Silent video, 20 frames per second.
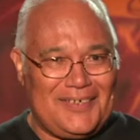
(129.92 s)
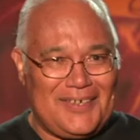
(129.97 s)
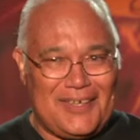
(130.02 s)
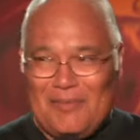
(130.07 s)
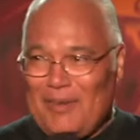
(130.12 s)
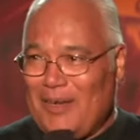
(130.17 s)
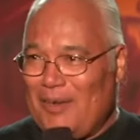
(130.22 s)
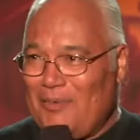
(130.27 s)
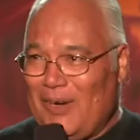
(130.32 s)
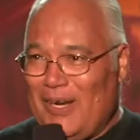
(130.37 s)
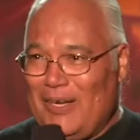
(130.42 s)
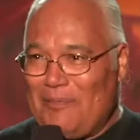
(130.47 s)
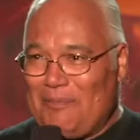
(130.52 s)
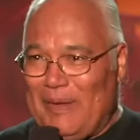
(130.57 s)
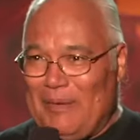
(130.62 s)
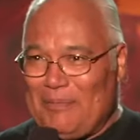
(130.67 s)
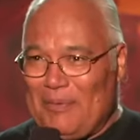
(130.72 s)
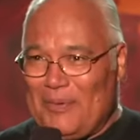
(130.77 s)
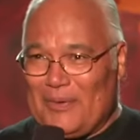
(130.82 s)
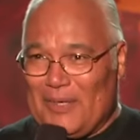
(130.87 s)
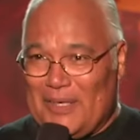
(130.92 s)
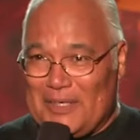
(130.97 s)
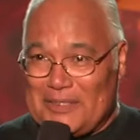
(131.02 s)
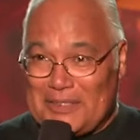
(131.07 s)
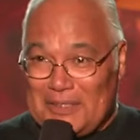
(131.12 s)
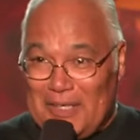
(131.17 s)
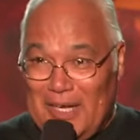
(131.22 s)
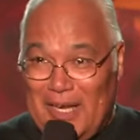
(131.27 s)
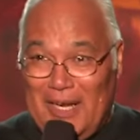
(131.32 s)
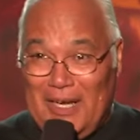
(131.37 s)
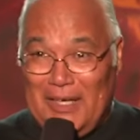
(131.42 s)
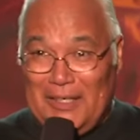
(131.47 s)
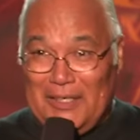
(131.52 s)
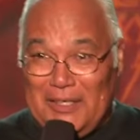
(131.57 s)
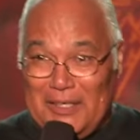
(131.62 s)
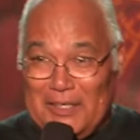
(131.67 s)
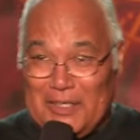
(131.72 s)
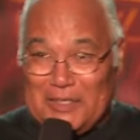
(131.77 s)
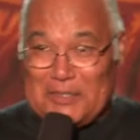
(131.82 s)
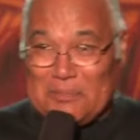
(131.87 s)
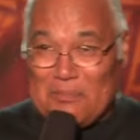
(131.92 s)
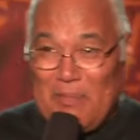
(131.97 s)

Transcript: Come on, white people. This land is